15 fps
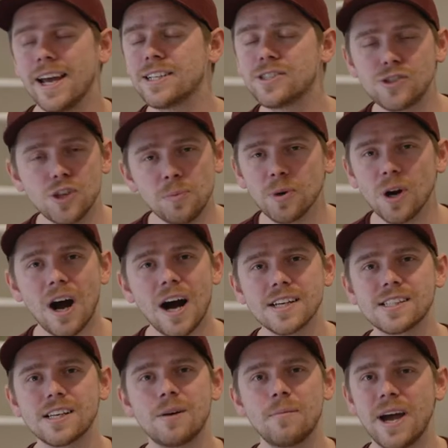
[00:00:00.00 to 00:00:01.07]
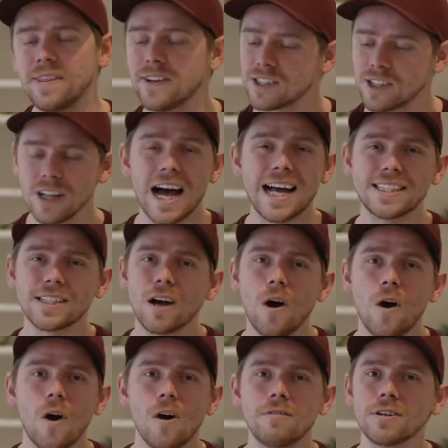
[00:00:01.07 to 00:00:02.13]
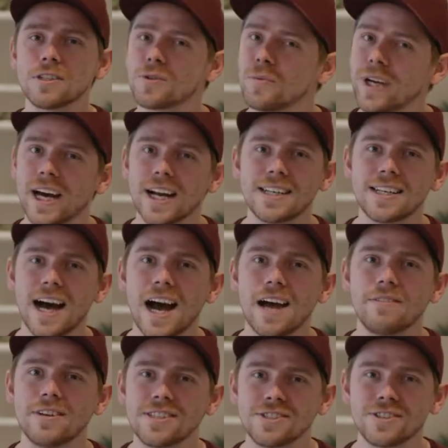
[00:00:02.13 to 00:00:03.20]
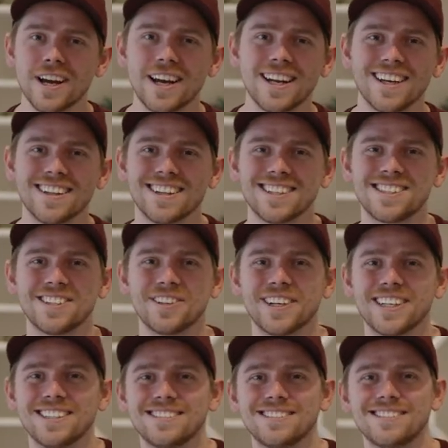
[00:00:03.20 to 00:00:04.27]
It's super awesome, and there's a lot to go over, so we gotta dive straight in. Let's do it.